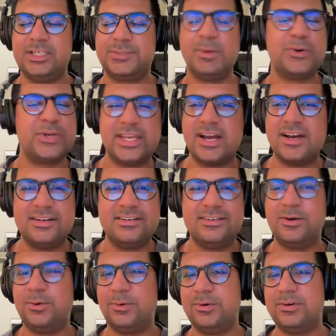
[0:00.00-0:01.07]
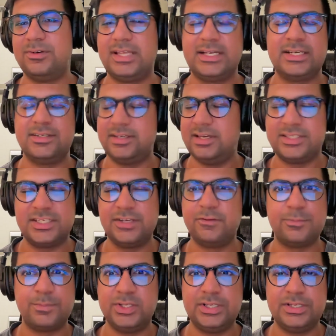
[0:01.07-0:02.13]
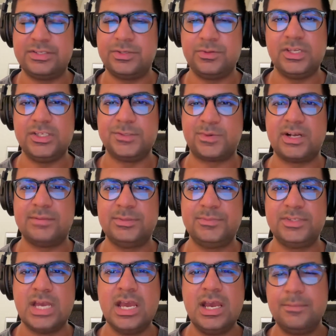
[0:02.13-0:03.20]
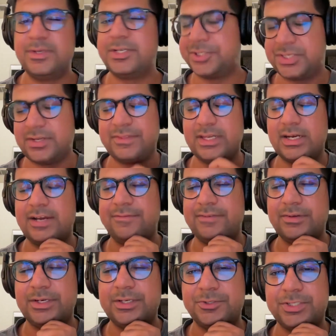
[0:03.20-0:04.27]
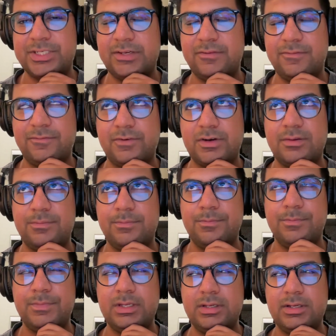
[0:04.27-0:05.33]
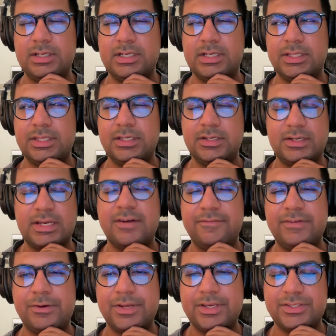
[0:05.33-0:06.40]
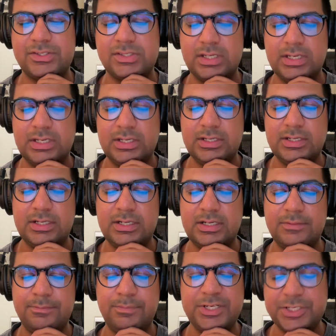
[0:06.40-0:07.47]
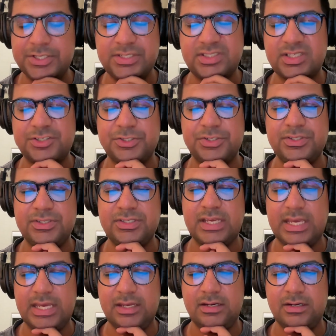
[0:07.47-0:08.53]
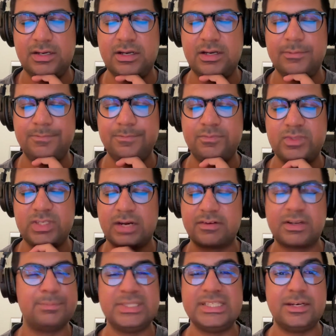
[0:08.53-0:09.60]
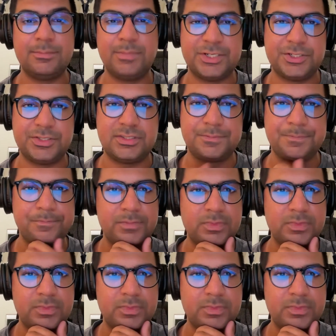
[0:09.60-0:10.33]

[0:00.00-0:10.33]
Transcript: smoking gun or like a silver bullet to these problems, but just stuff that I found interesting from the kind of various budget discussions and kind of completed budgets.